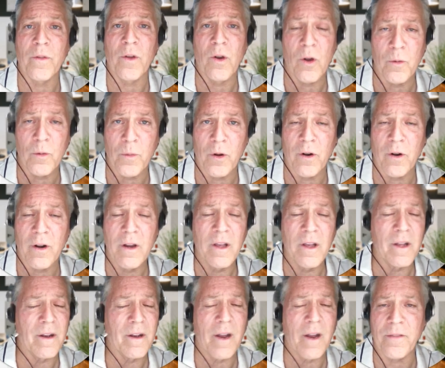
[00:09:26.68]
or the
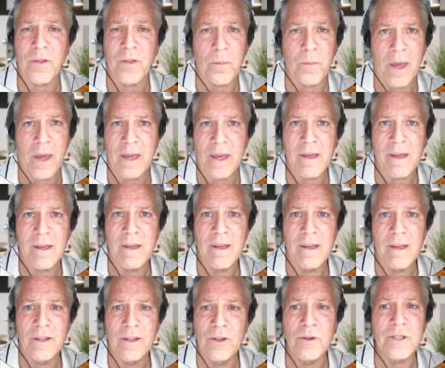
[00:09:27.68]
homeowner, not the
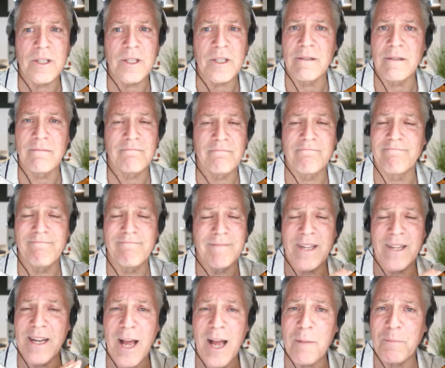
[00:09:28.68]
bank. It used
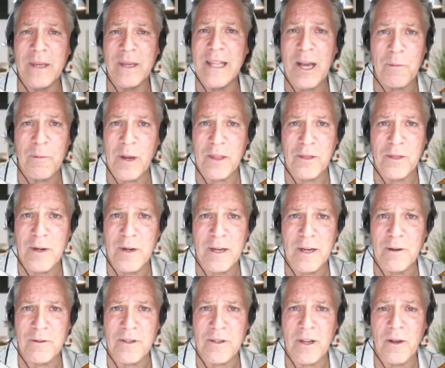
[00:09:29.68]
to not be
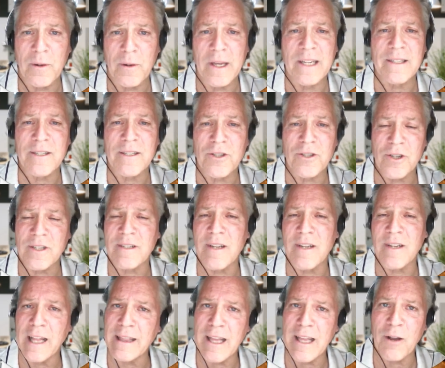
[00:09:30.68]
that way 30 years ago.
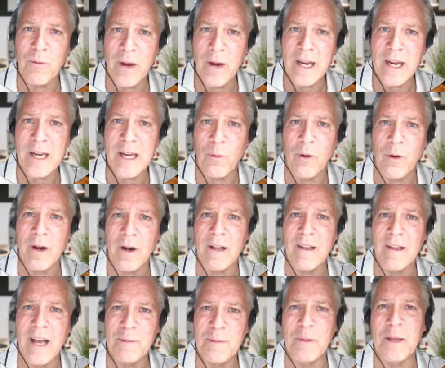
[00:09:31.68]
It's just not that
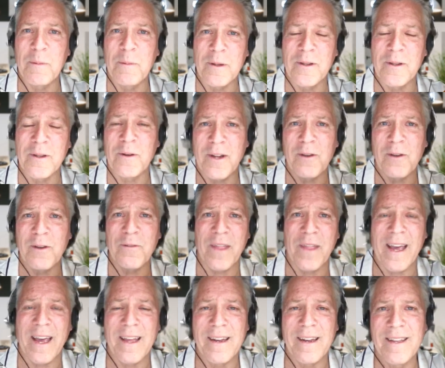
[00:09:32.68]
way anymore. A lot of people
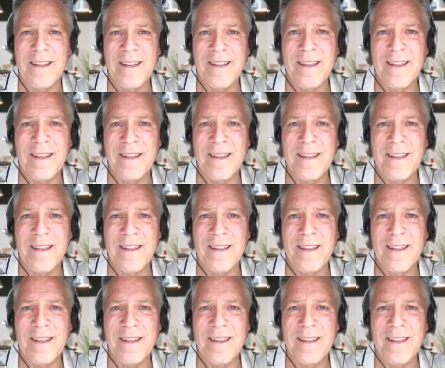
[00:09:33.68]
don't know